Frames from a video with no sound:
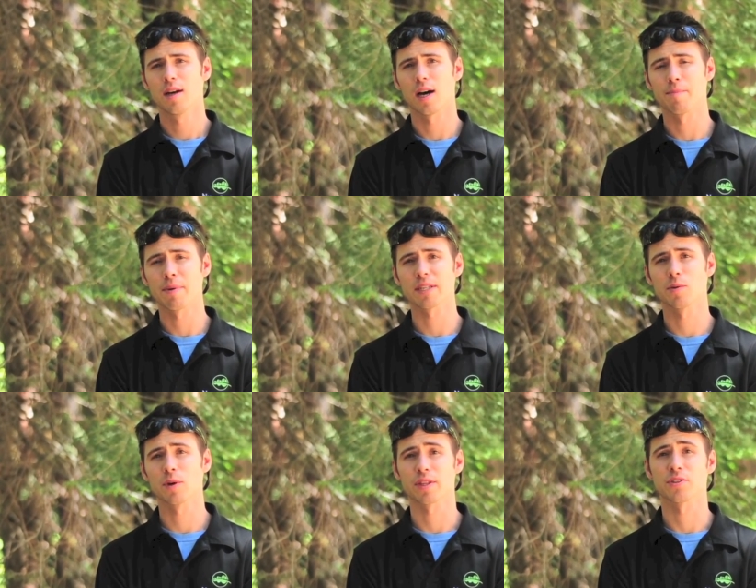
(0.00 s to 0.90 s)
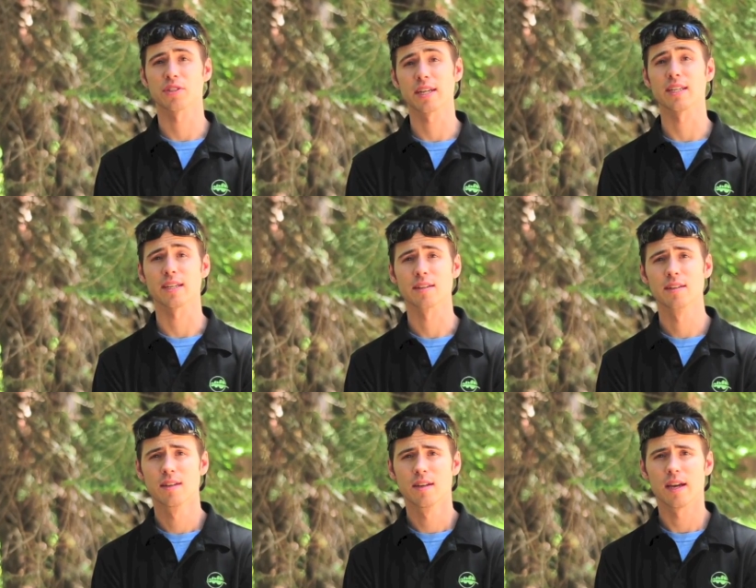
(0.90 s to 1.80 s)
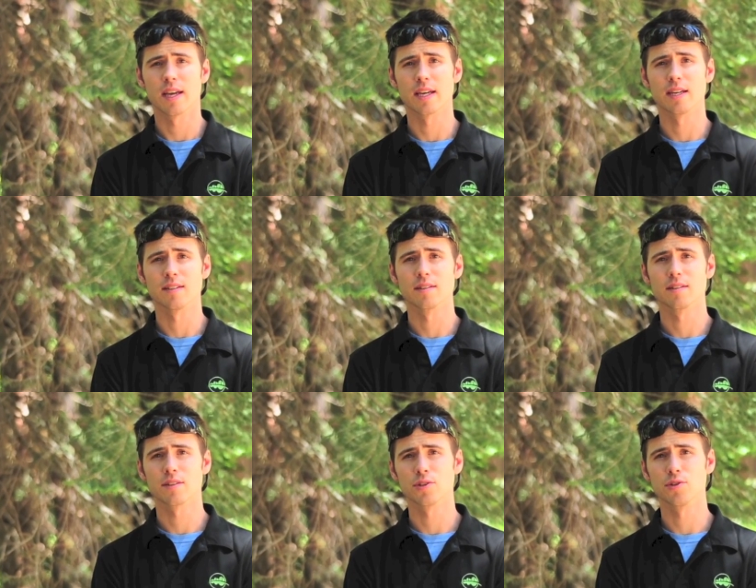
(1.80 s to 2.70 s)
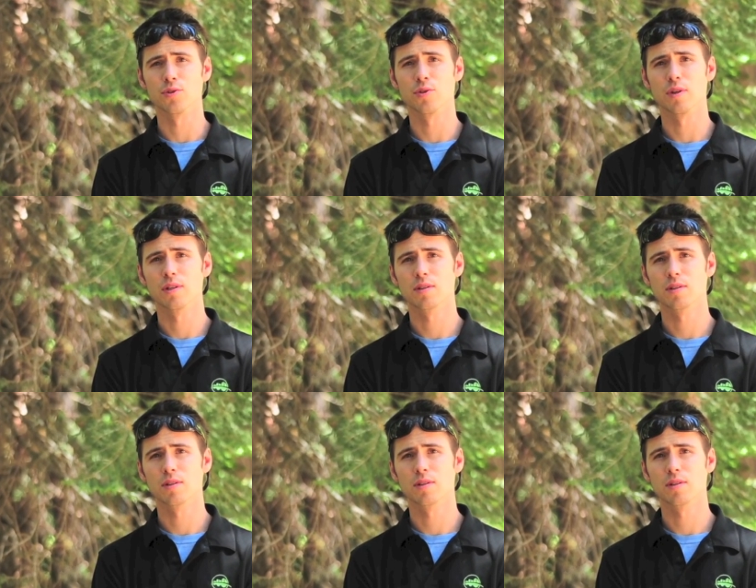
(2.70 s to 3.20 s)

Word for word: uh, based on what they're studying and to,